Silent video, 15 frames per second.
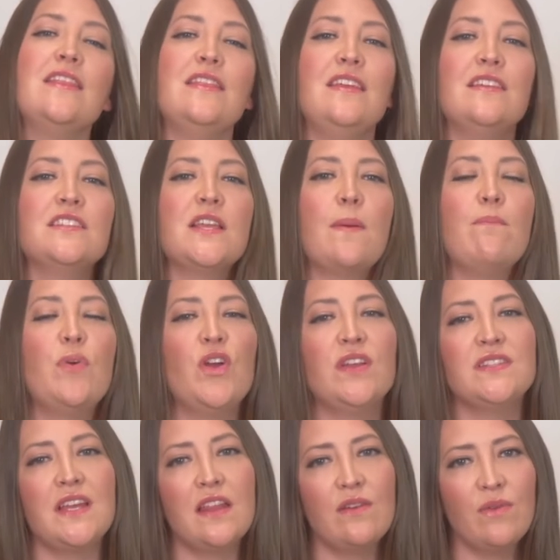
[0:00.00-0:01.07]
This
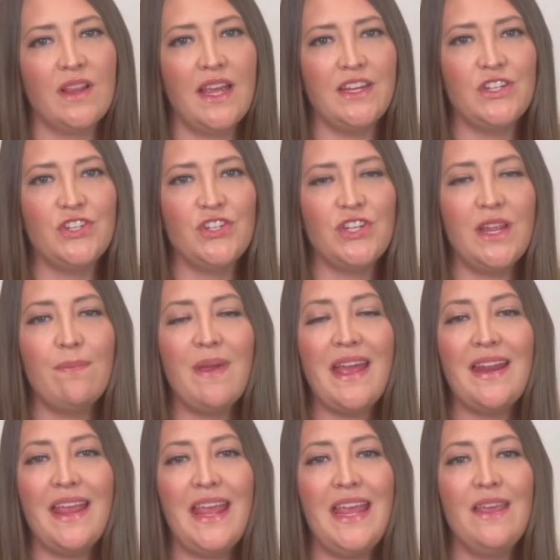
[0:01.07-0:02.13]
burns out the relationship,
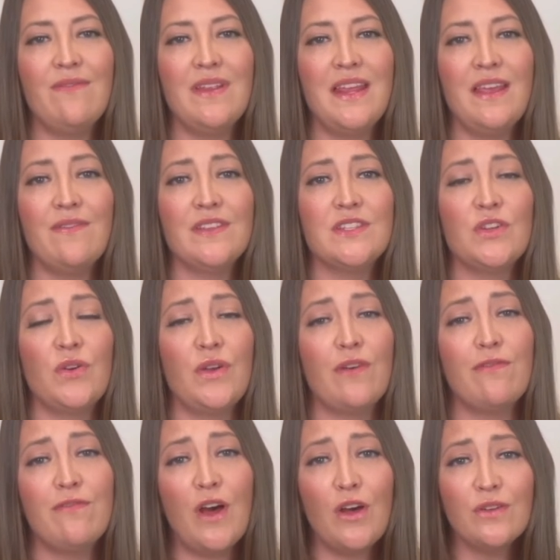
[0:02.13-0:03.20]
and even if it's not your
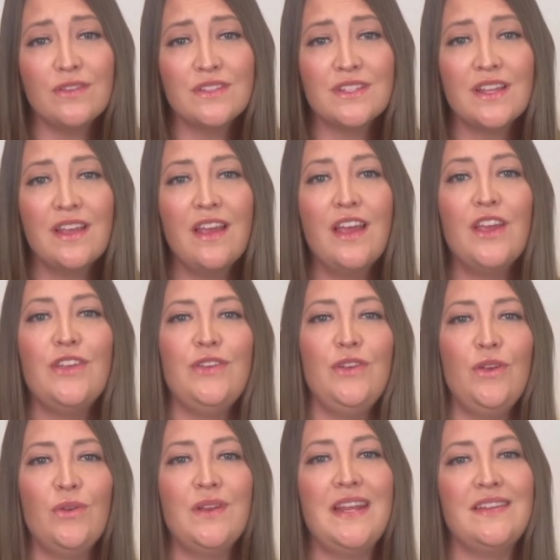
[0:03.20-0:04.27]
fault,
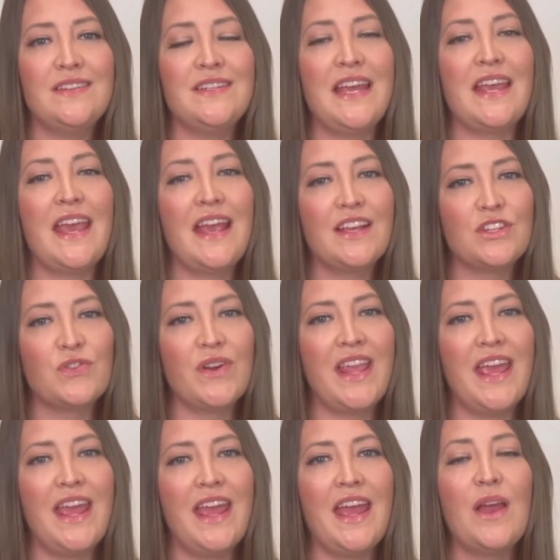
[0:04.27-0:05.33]
you need to take extra
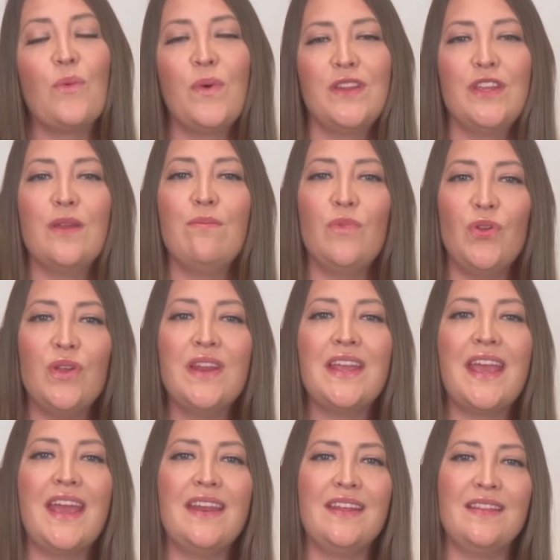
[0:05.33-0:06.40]
care when
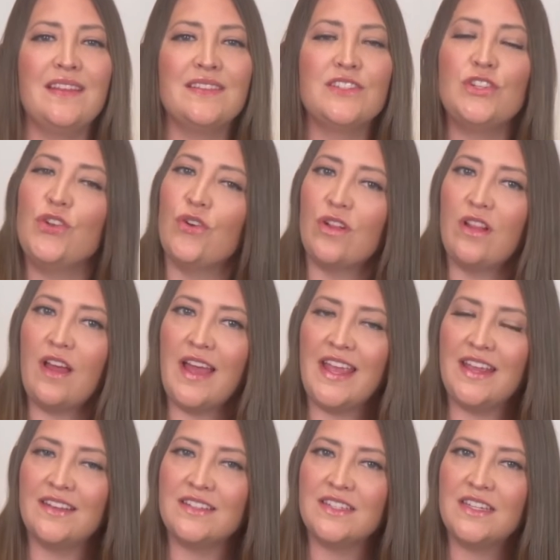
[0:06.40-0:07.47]
communicating this to your
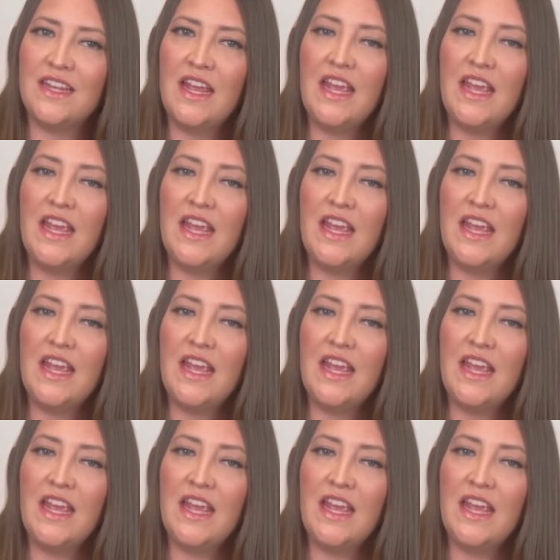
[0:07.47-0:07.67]
client.